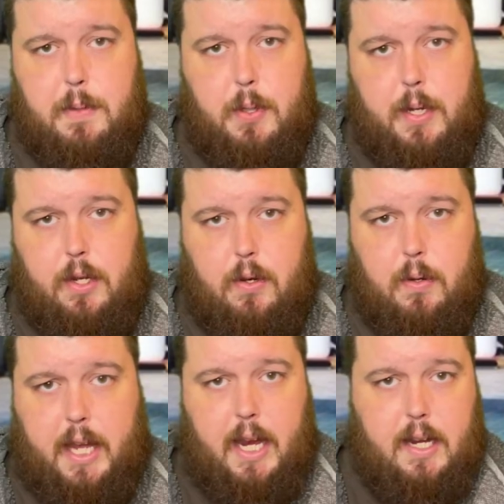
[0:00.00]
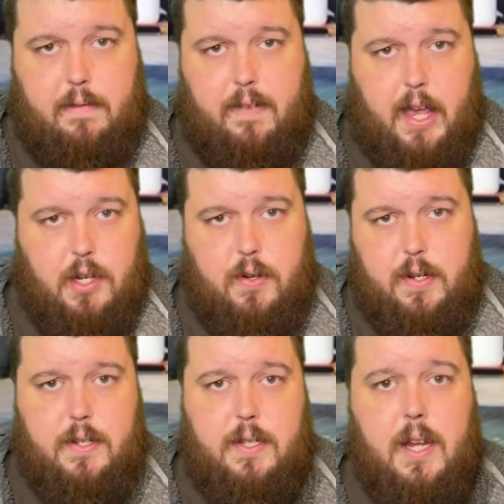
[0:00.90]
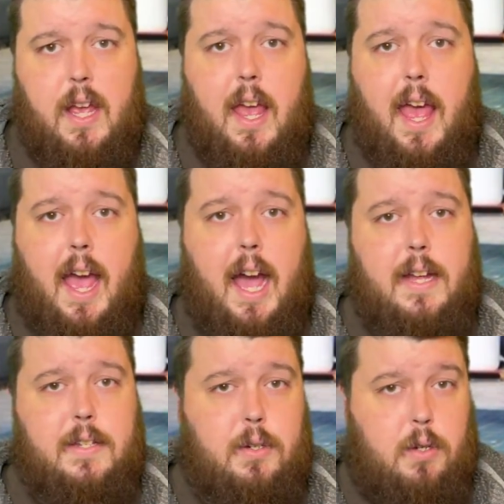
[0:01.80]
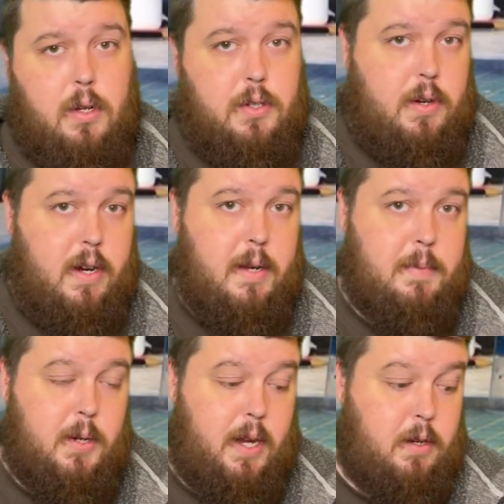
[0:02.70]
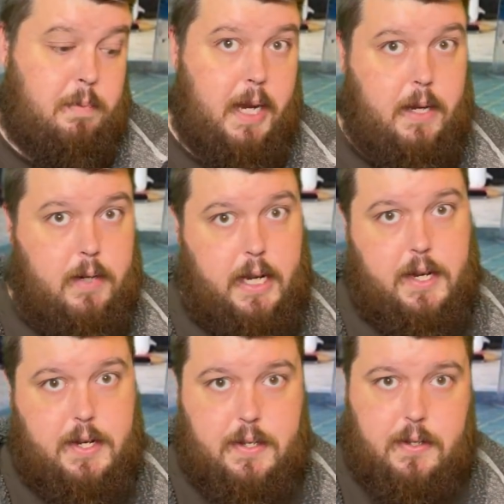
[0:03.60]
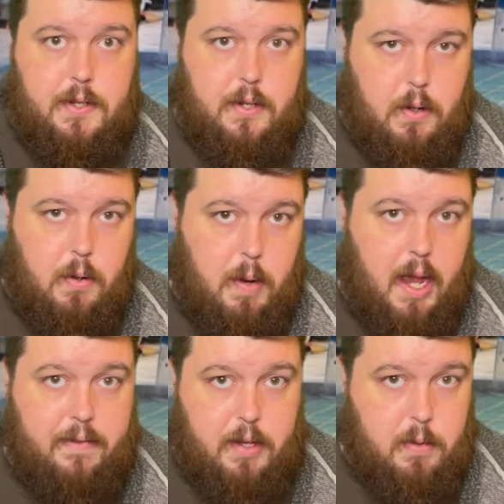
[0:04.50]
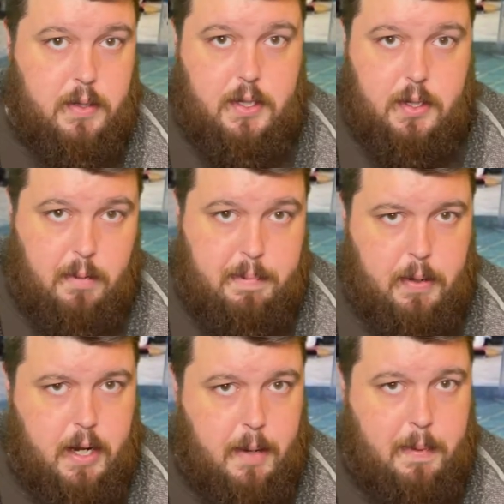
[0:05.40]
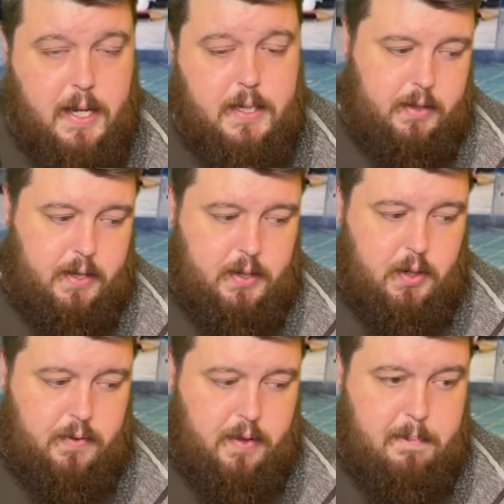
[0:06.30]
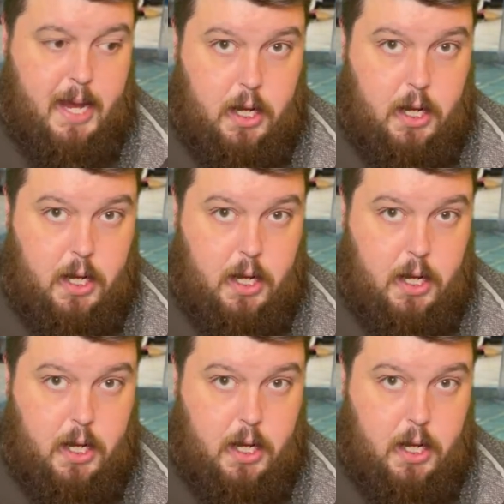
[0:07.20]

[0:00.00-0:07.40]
between your Cadian veterans and your conscripts and your penal legions, or whatever you want to sort of build up as the sort of the main